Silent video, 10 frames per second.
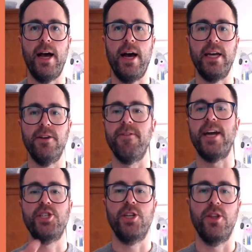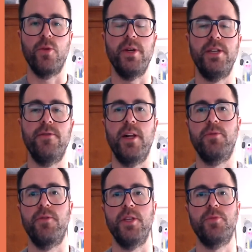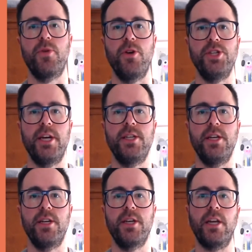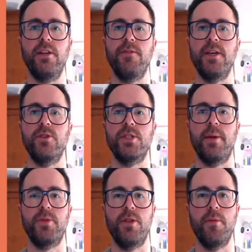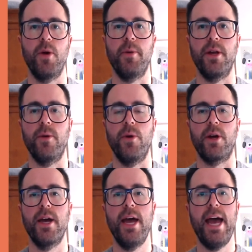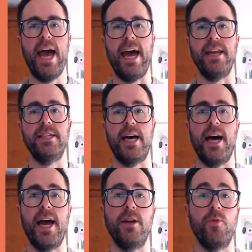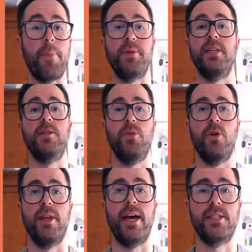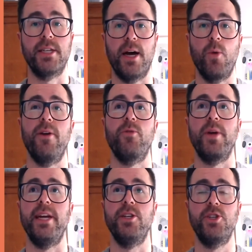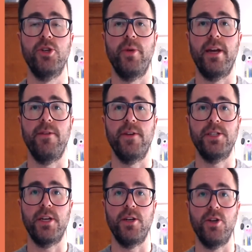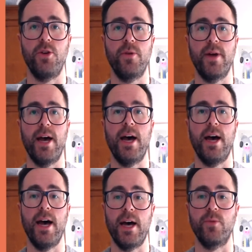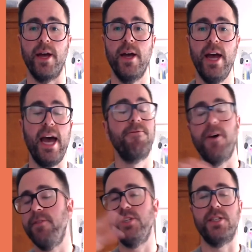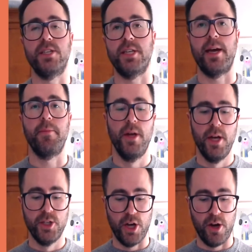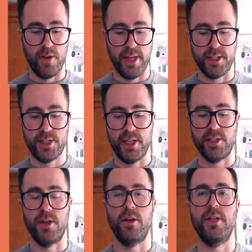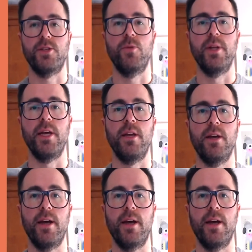innovation that we developed for this project in connecting vehicles up to the mobile network and rapidly deploy that wherever we needed to without investing in new hardware. And 5G is the same. So that's a really